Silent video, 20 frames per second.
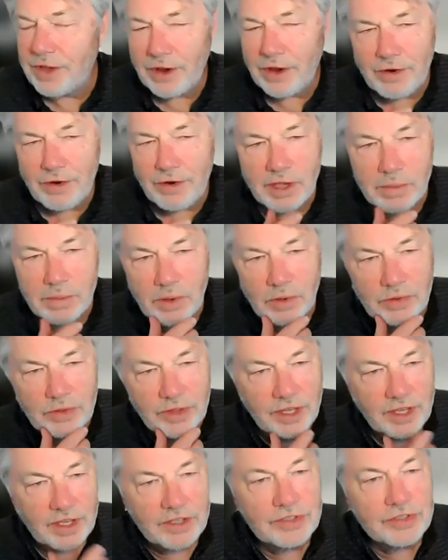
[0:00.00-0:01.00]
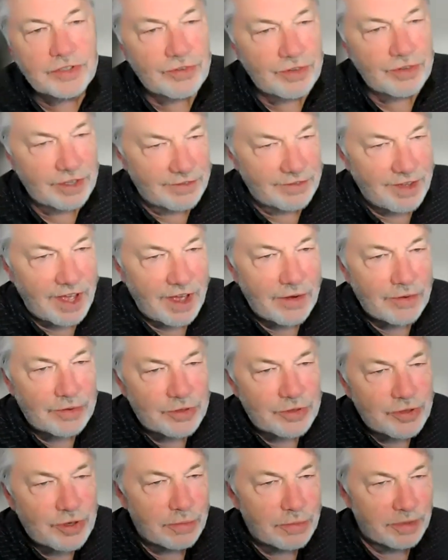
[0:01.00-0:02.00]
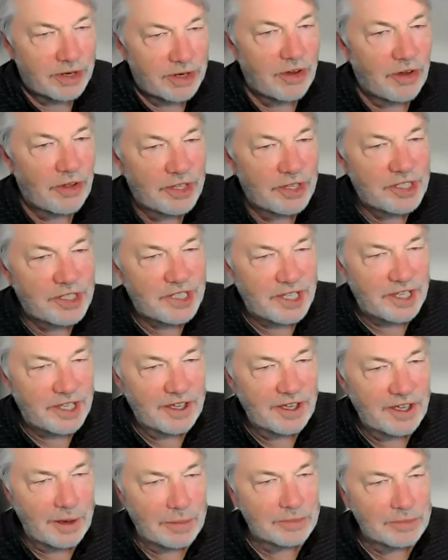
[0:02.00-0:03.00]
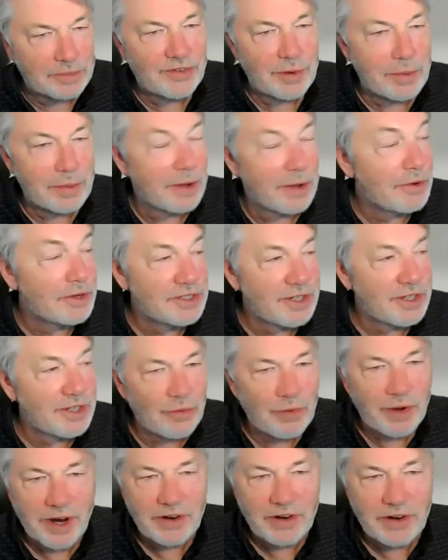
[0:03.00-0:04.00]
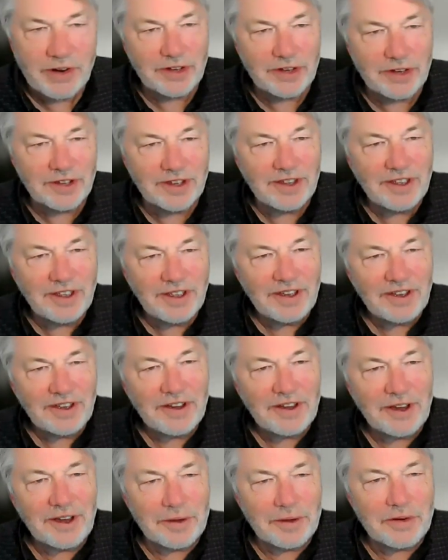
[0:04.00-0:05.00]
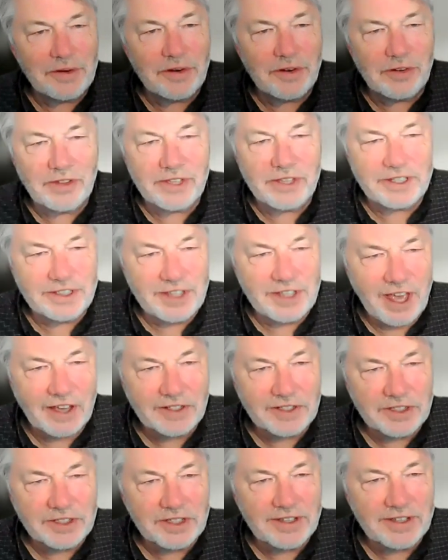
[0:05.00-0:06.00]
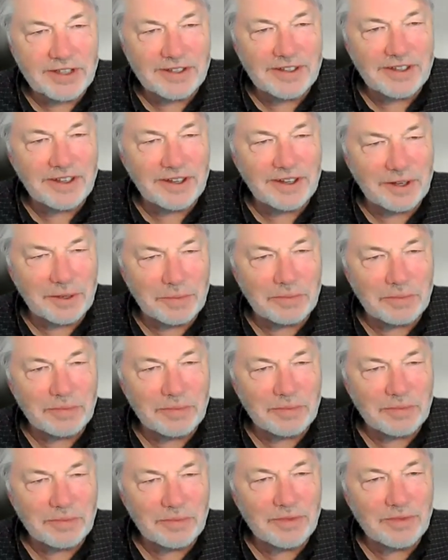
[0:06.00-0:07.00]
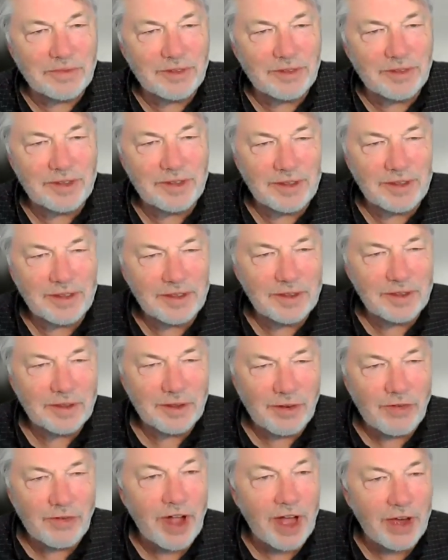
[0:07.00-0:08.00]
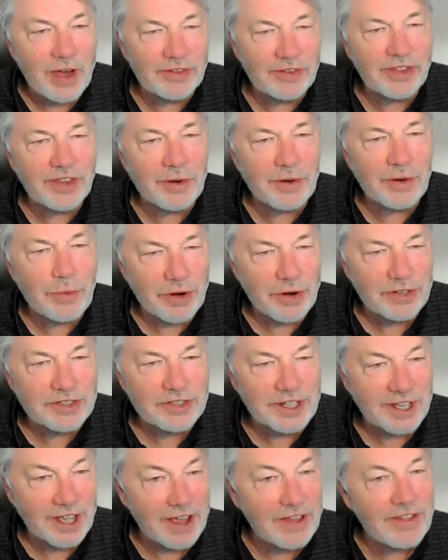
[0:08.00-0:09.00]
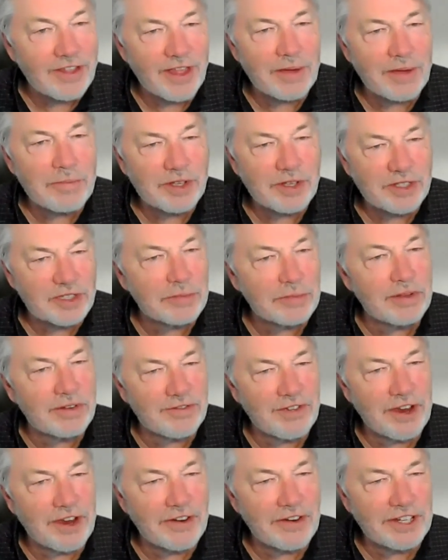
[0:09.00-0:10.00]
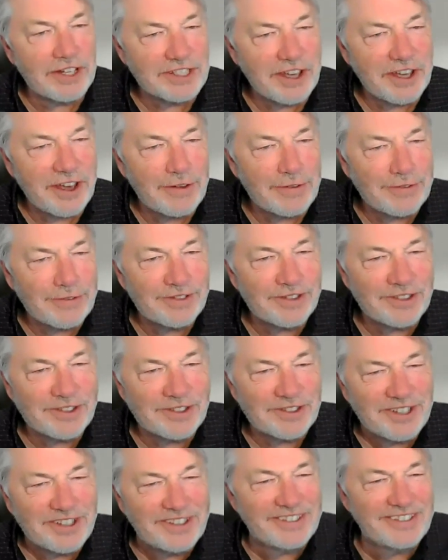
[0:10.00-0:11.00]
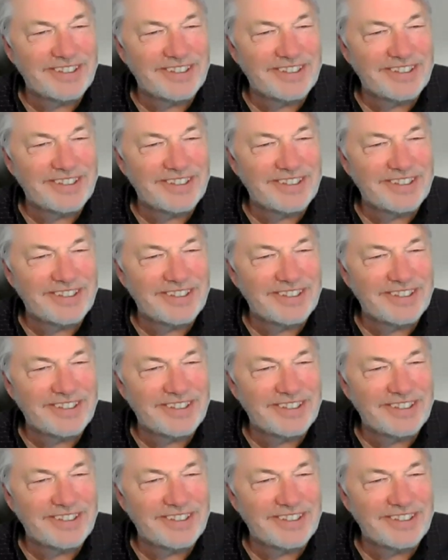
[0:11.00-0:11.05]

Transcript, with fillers: hearing about the history of how terminology comes from. I wasn't aware that uh, early texts um, crowded their words together. That must have been very tough to,